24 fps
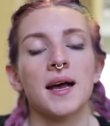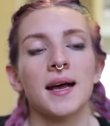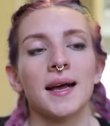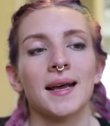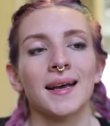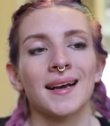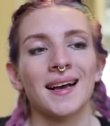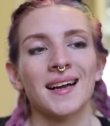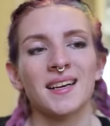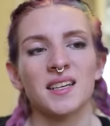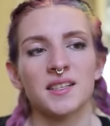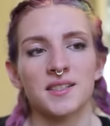
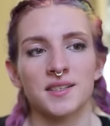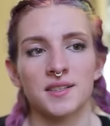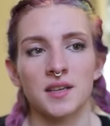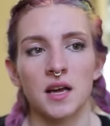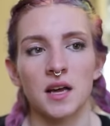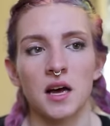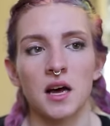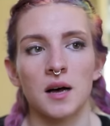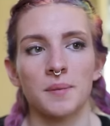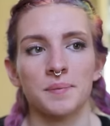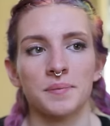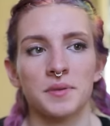I kind of
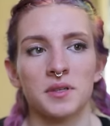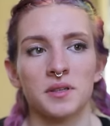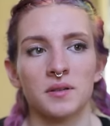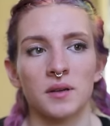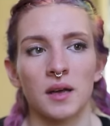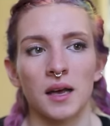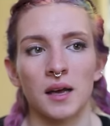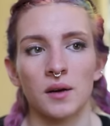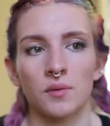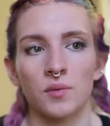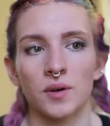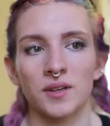stopped.
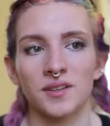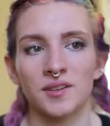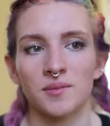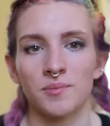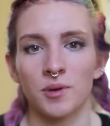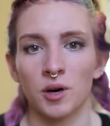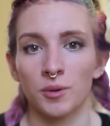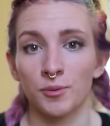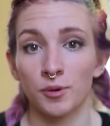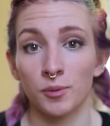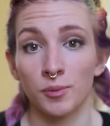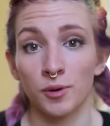I went to
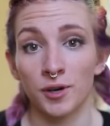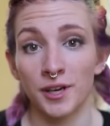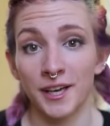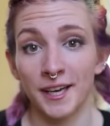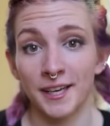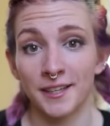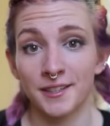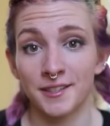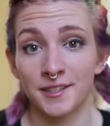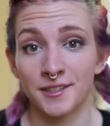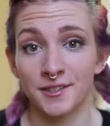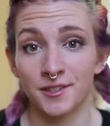Barbell
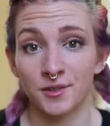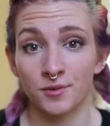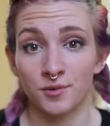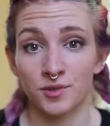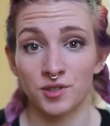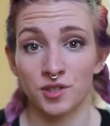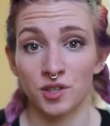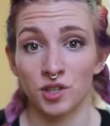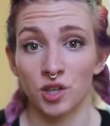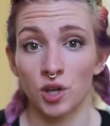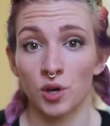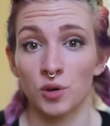Brigade since it
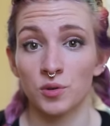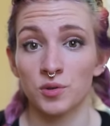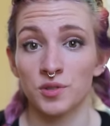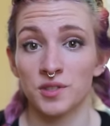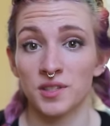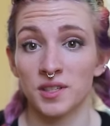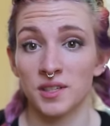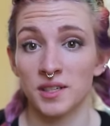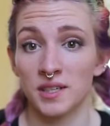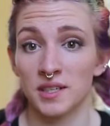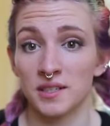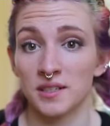was
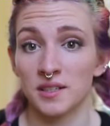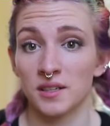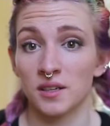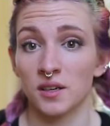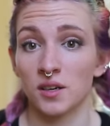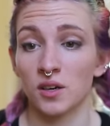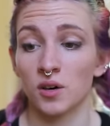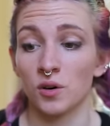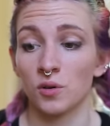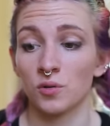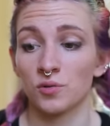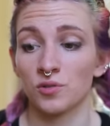close and easy to
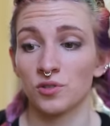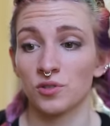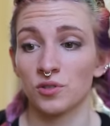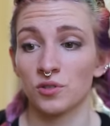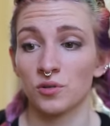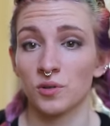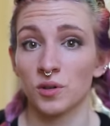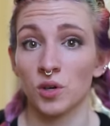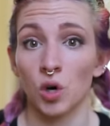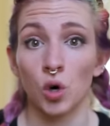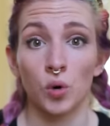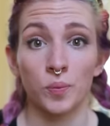go
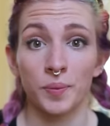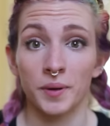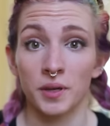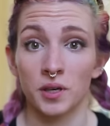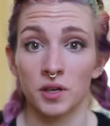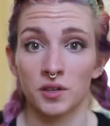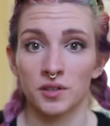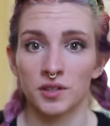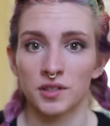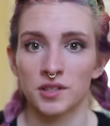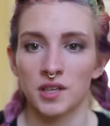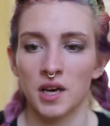to and open
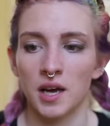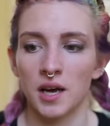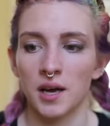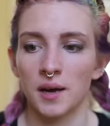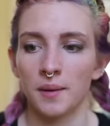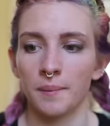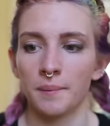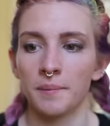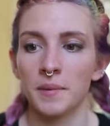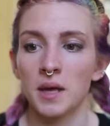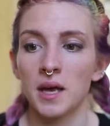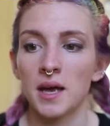all the
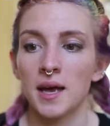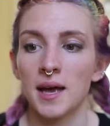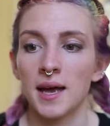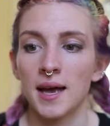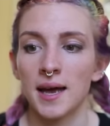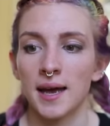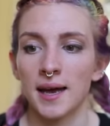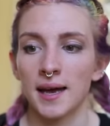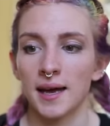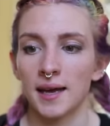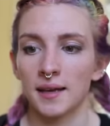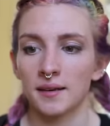time.
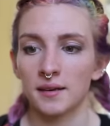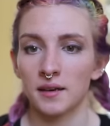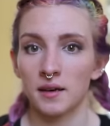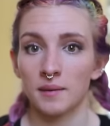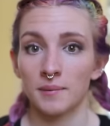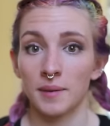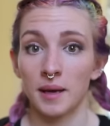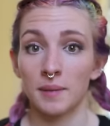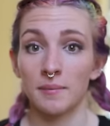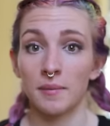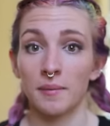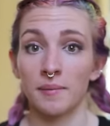And
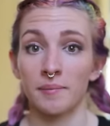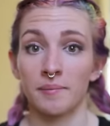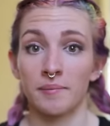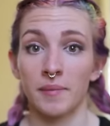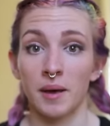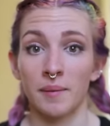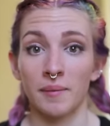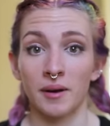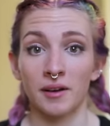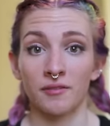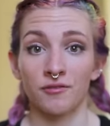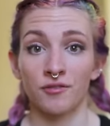I
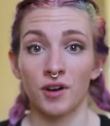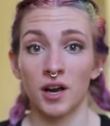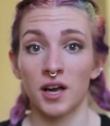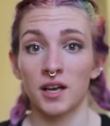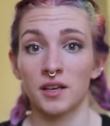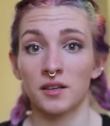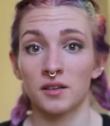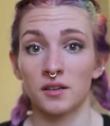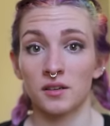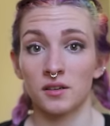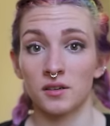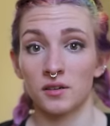met my
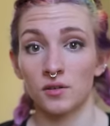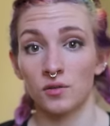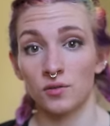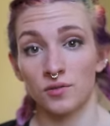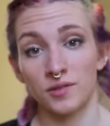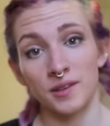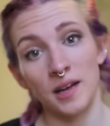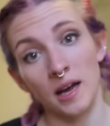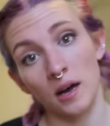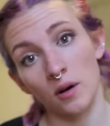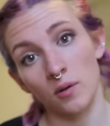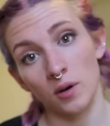friend, who's
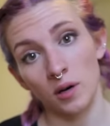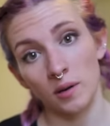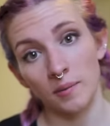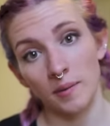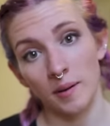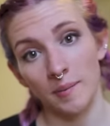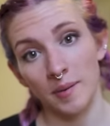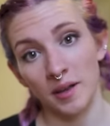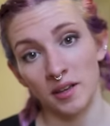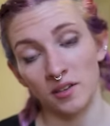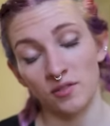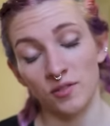now one of
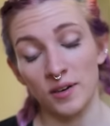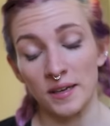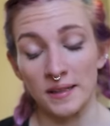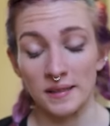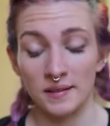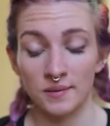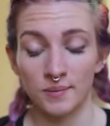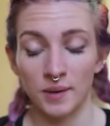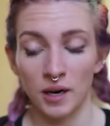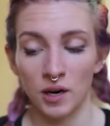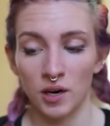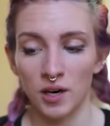my best
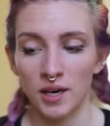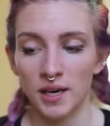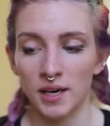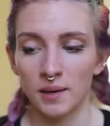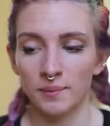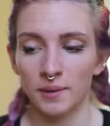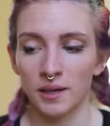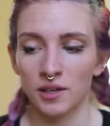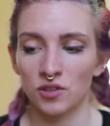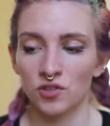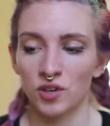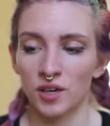friends, Mary, and
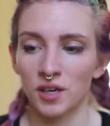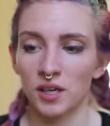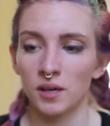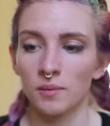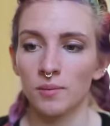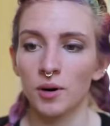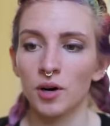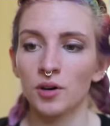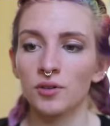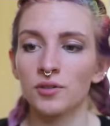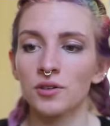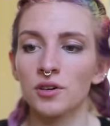my training
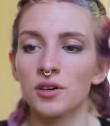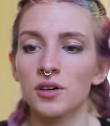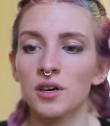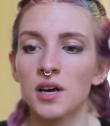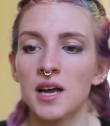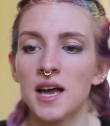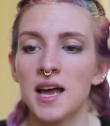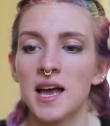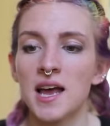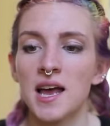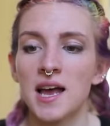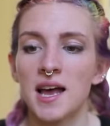partner.
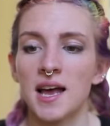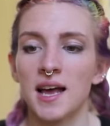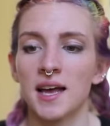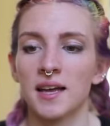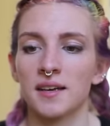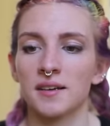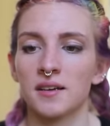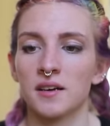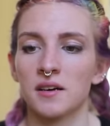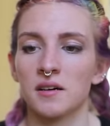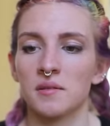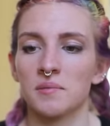
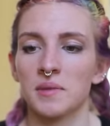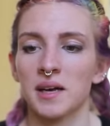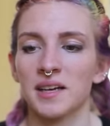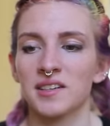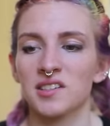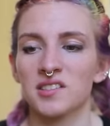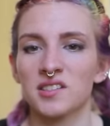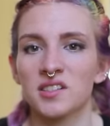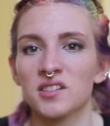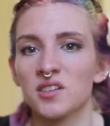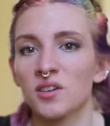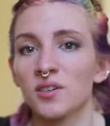And I
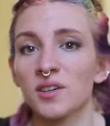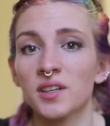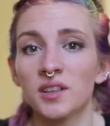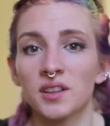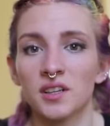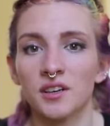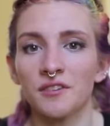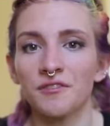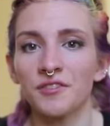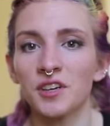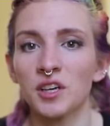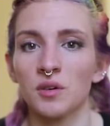just started
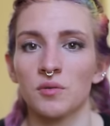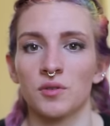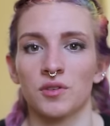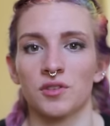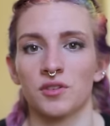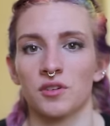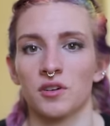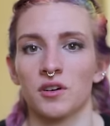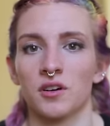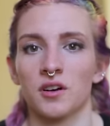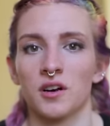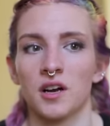lifting with
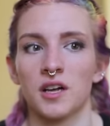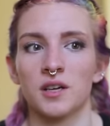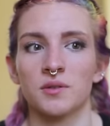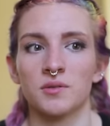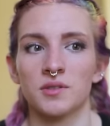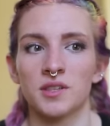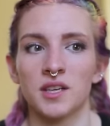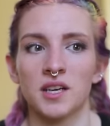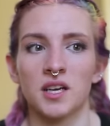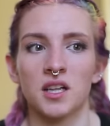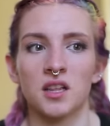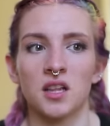her, and it
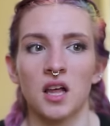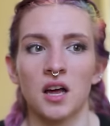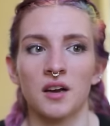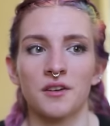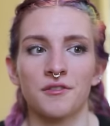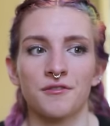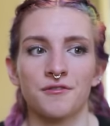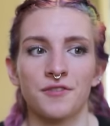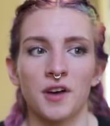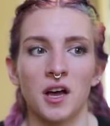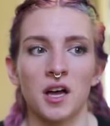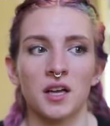was a lot
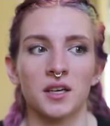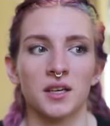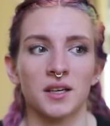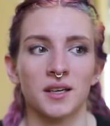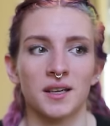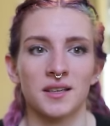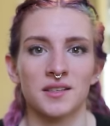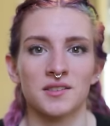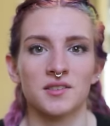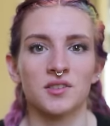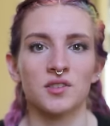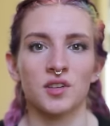of fun. And
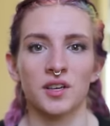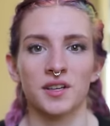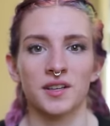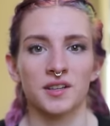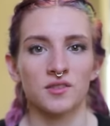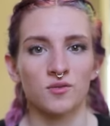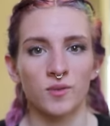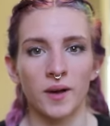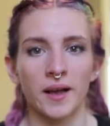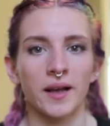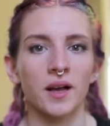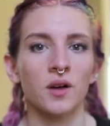I still
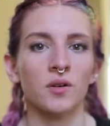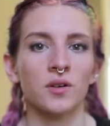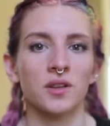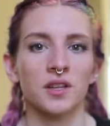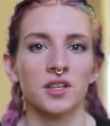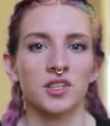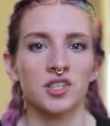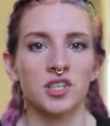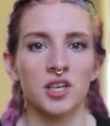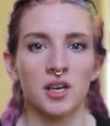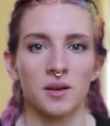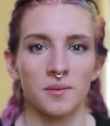that's why I go to
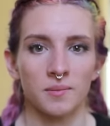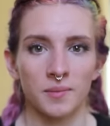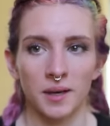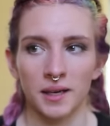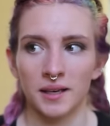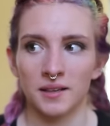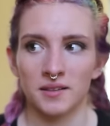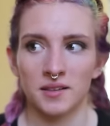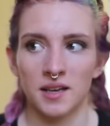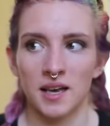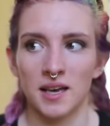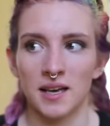the gym. I
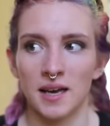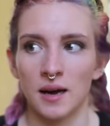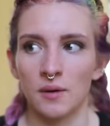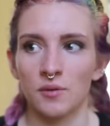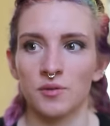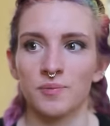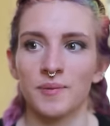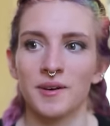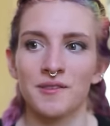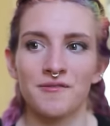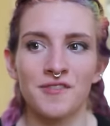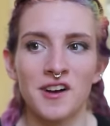get to hang out
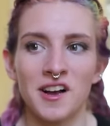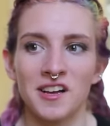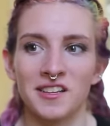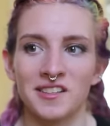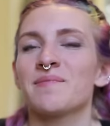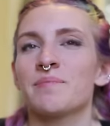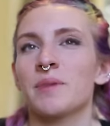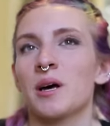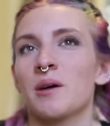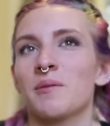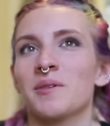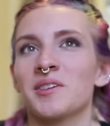with my
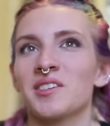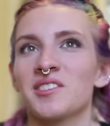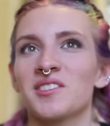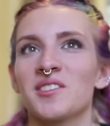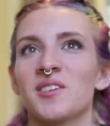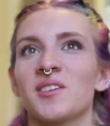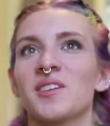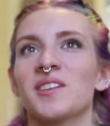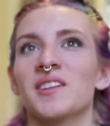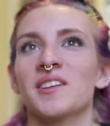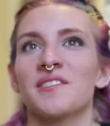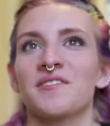friends. But we just
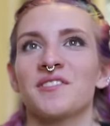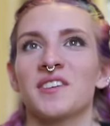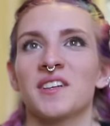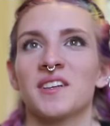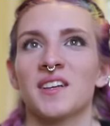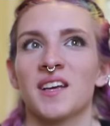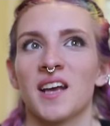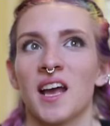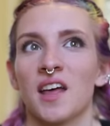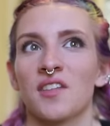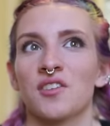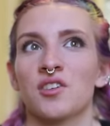started lifting
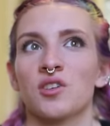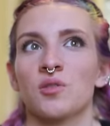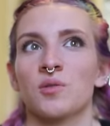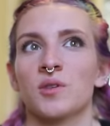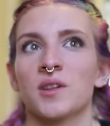together.